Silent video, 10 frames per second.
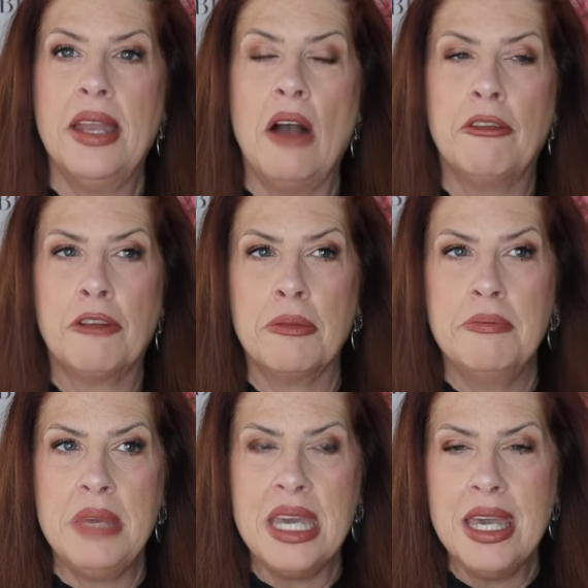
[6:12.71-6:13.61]
Now for
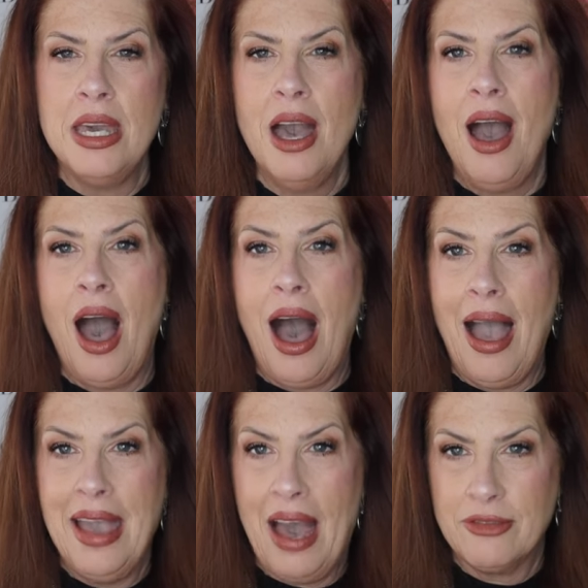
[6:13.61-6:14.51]
me,
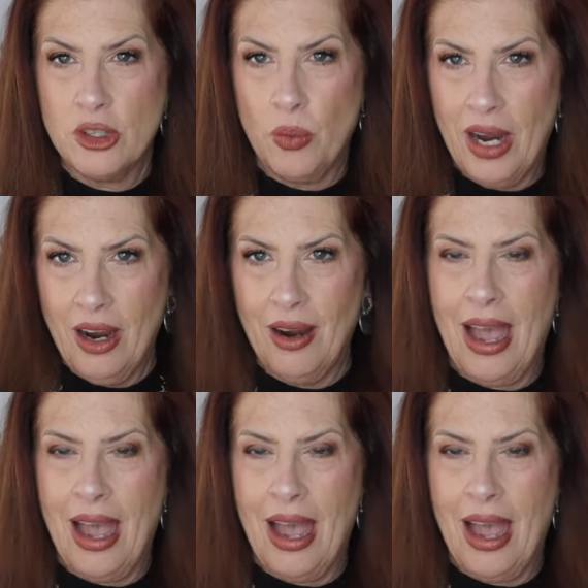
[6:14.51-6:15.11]
I have to wear,